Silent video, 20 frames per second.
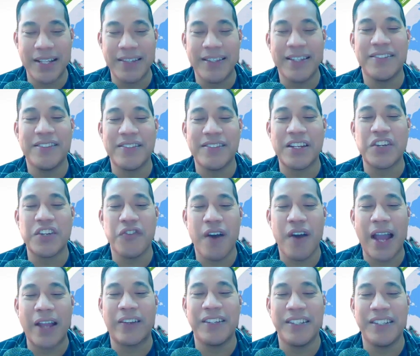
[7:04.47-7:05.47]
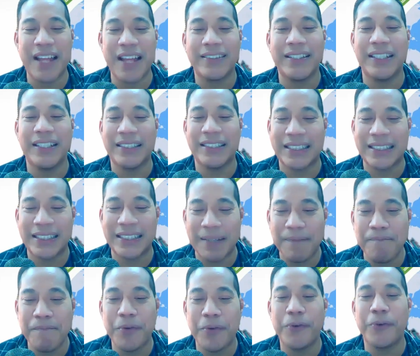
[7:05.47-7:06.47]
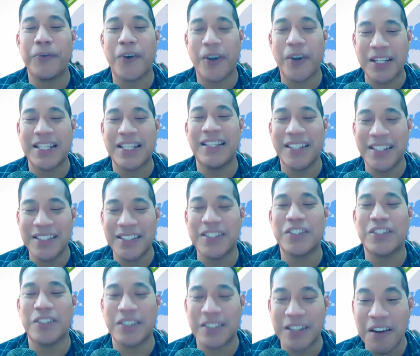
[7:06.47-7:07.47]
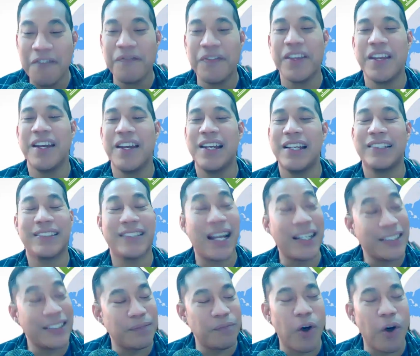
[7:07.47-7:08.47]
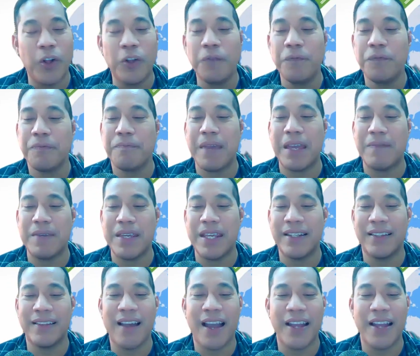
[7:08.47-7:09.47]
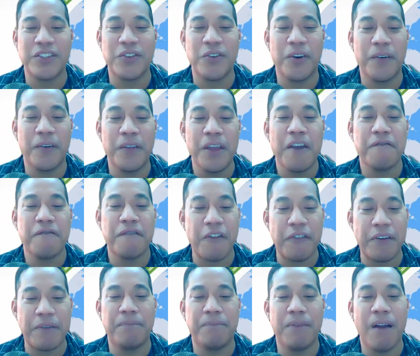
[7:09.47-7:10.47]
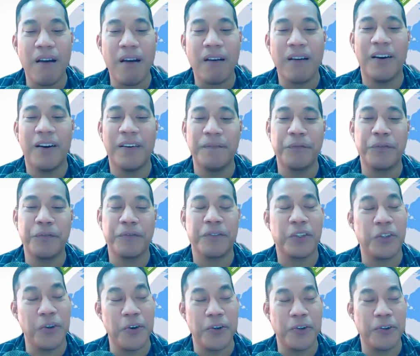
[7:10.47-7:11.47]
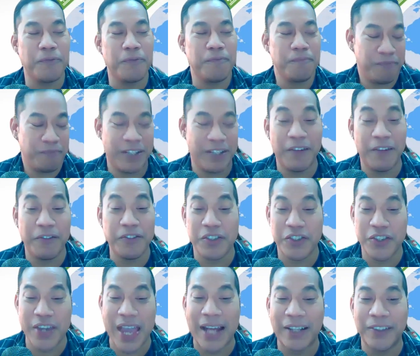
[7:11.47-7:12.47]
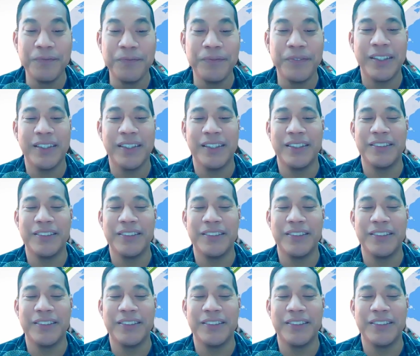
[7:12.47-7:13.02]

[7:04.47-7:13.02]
content analysis and try conducting a simple content analysis yourself. Start small, maybe analyze your favorite blog on your television channel.